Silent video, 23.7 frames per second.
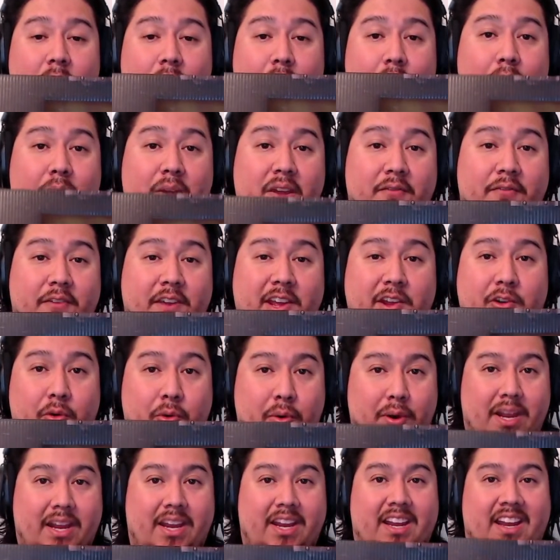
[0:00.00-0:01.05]
beefy
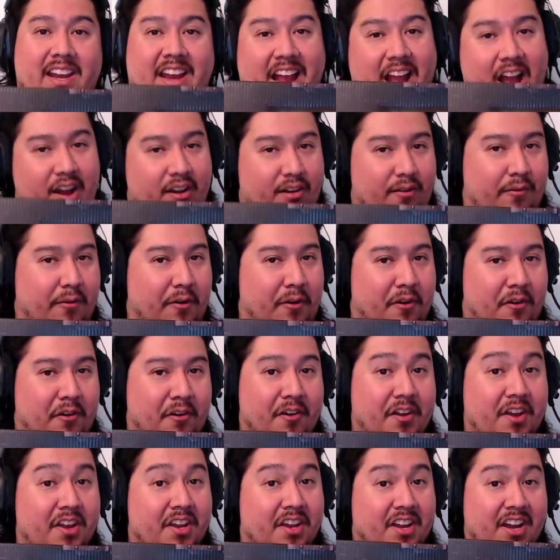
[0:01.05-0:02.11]
queen out of her
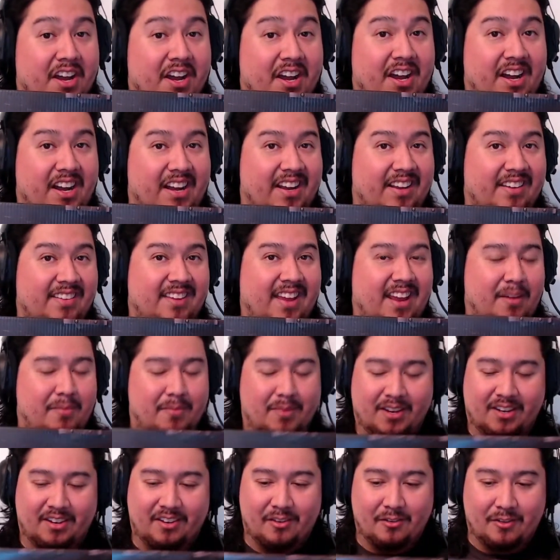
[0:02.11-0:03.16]

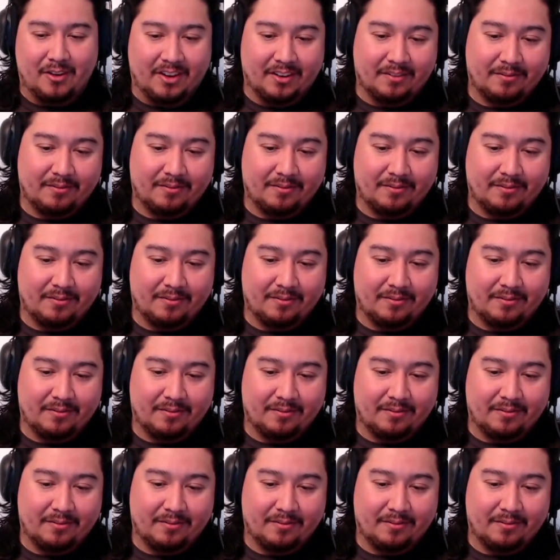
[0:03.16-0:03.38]
containment unit.